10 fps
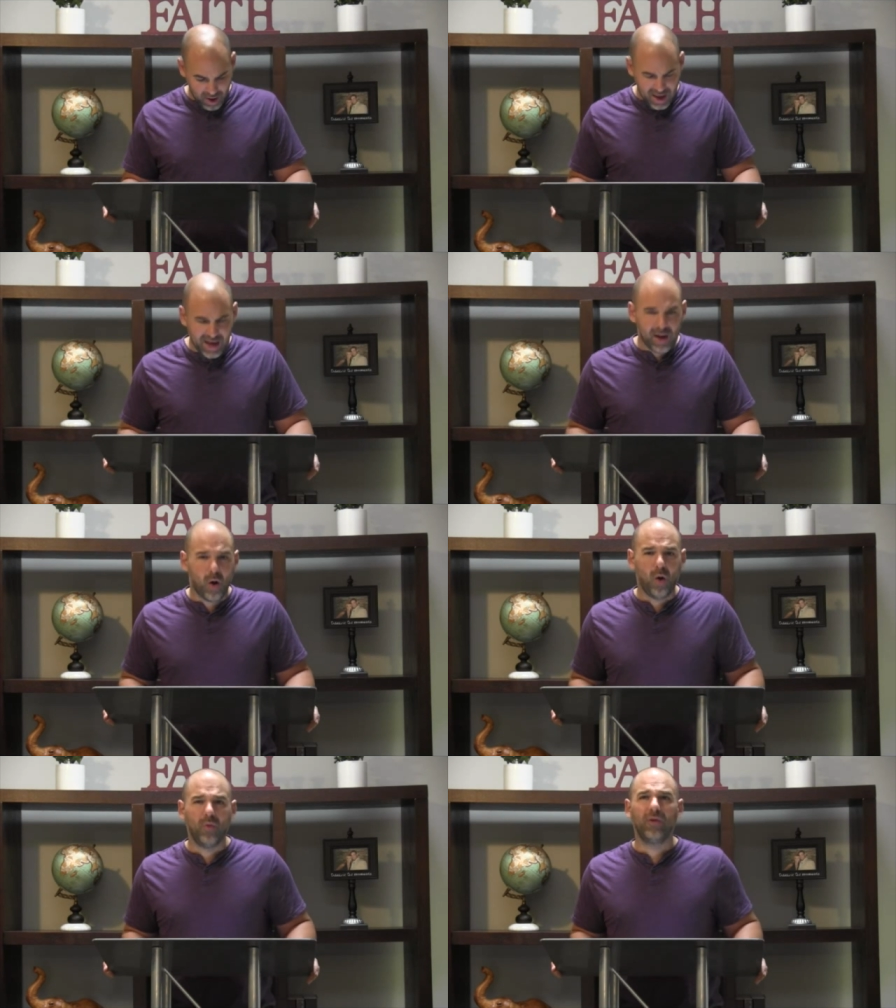And
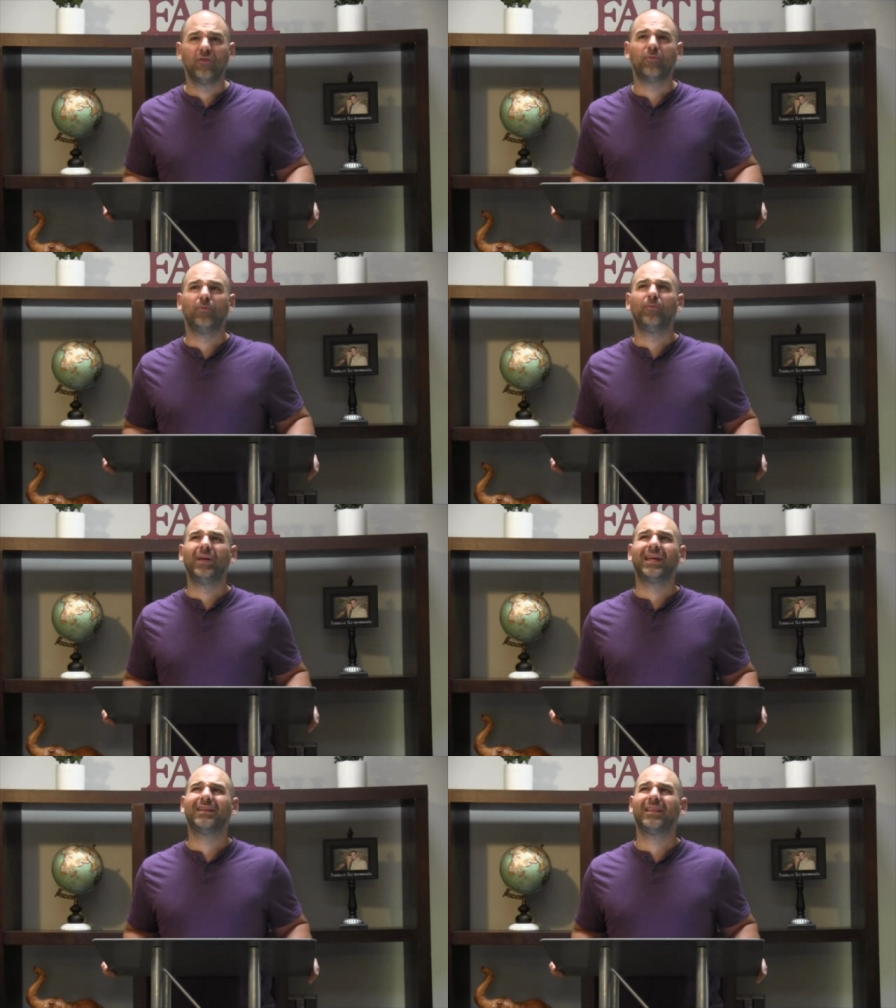all these be
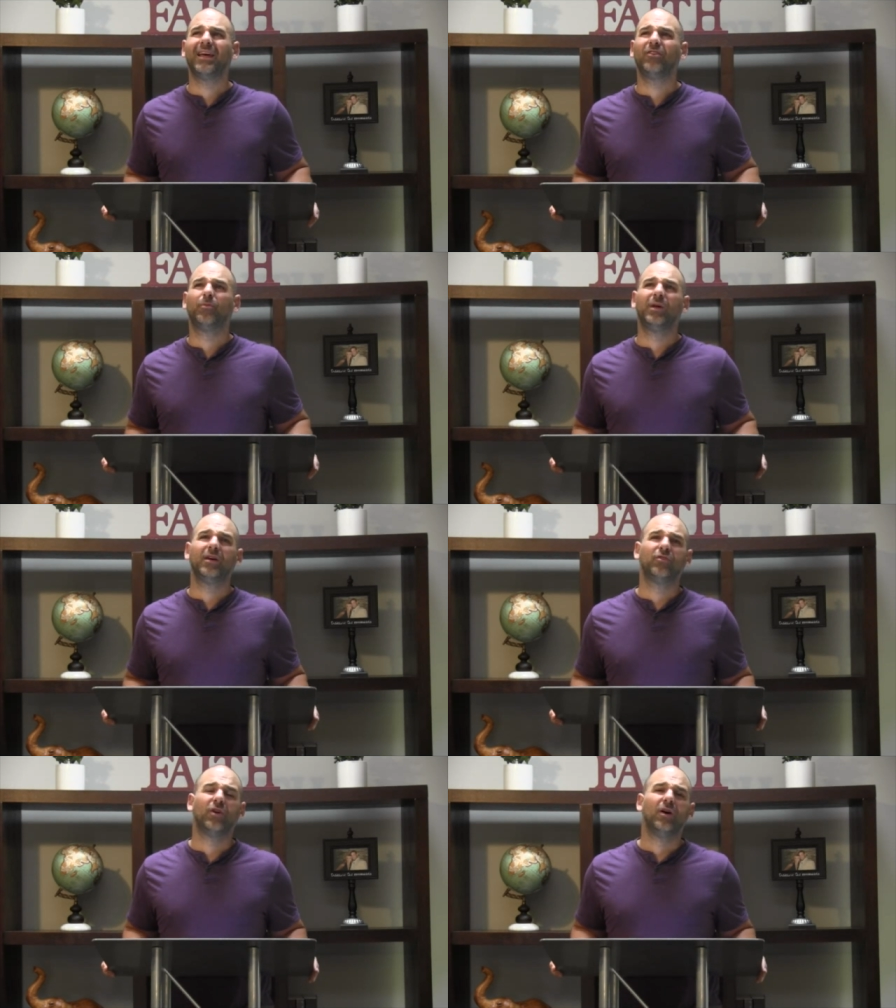things begin
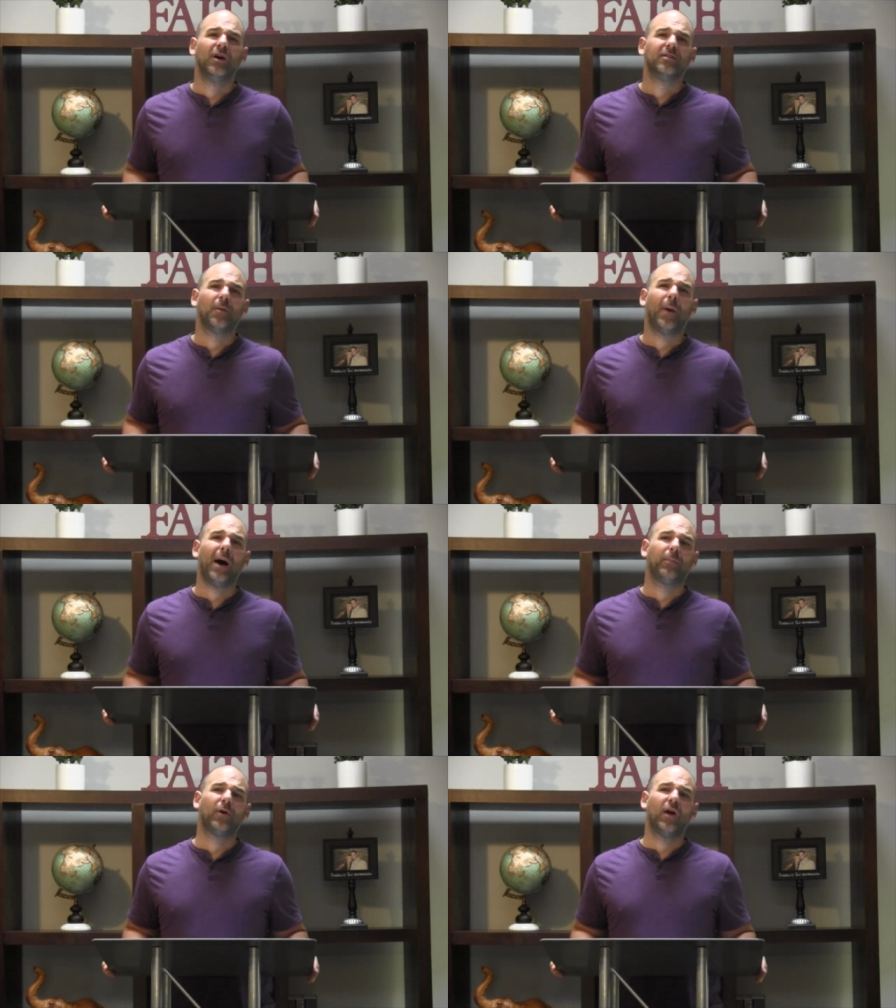to, to
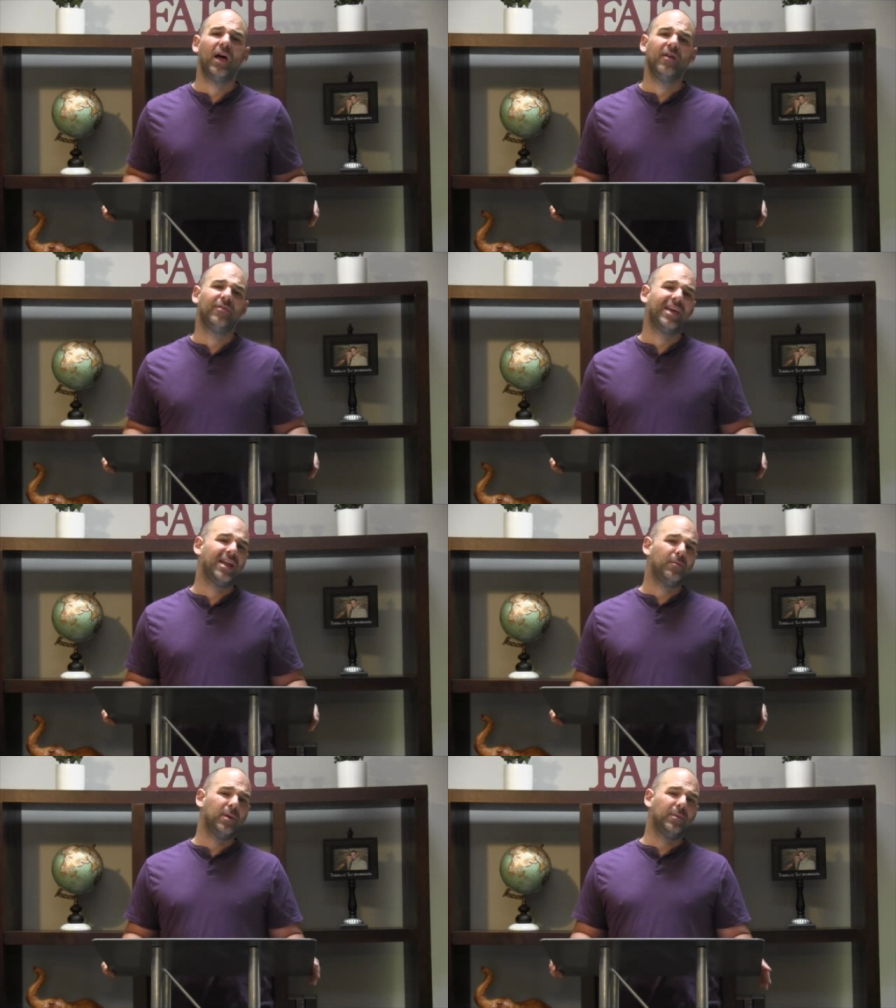pop in our head, and the
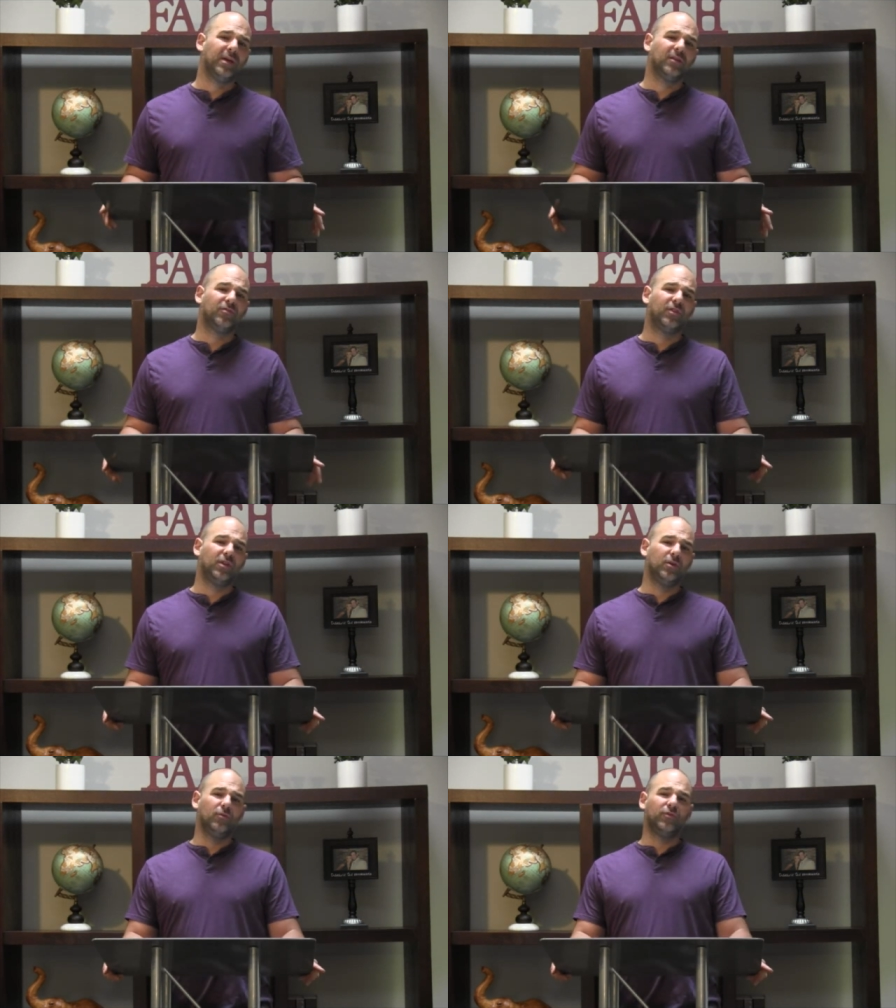enemy begins to
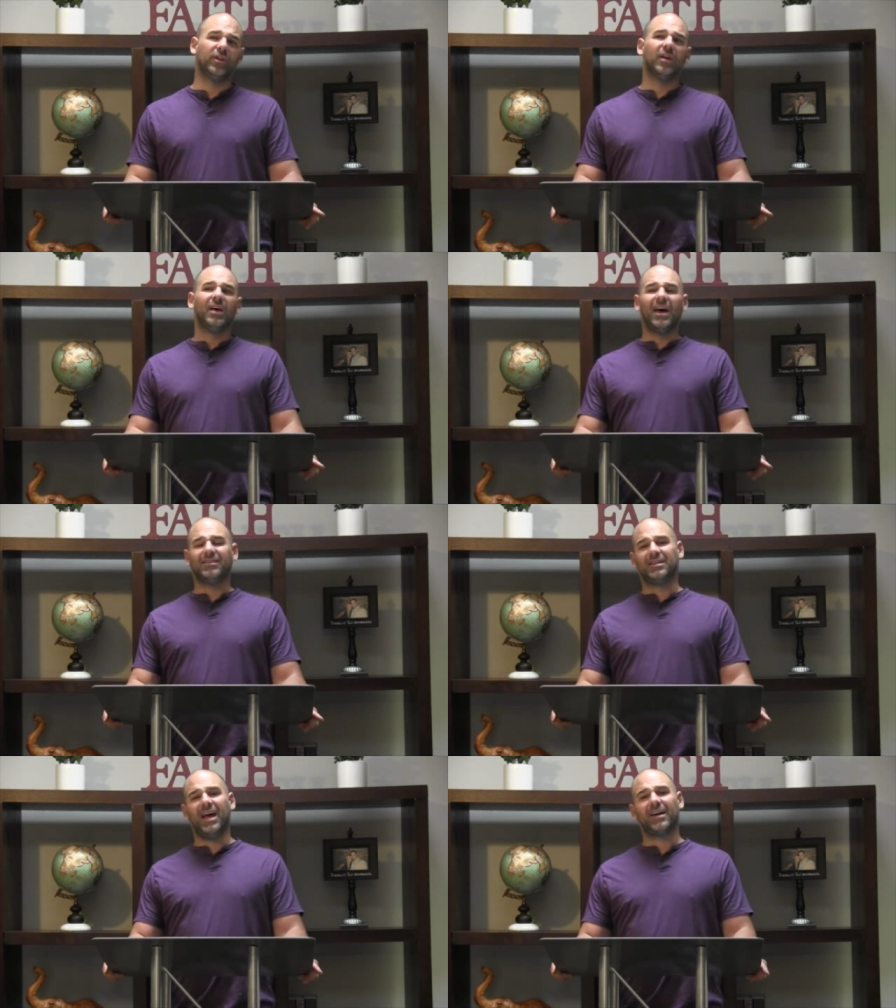use it as
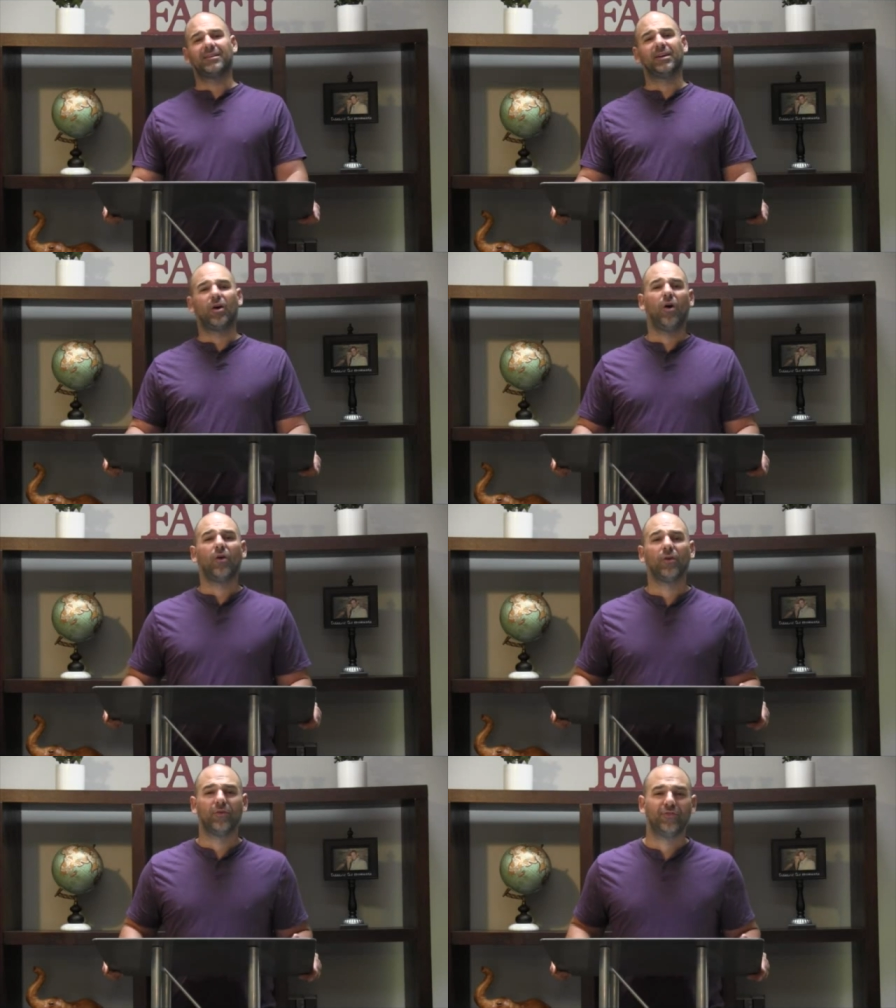a tactic
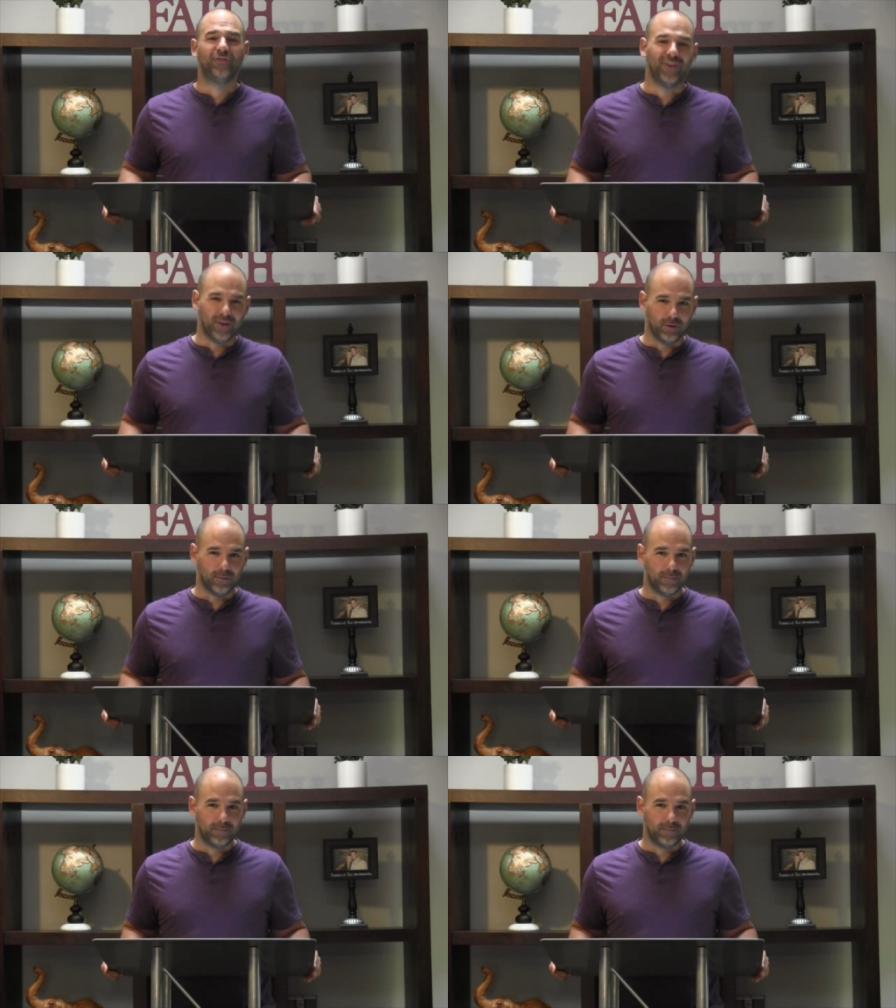called fear.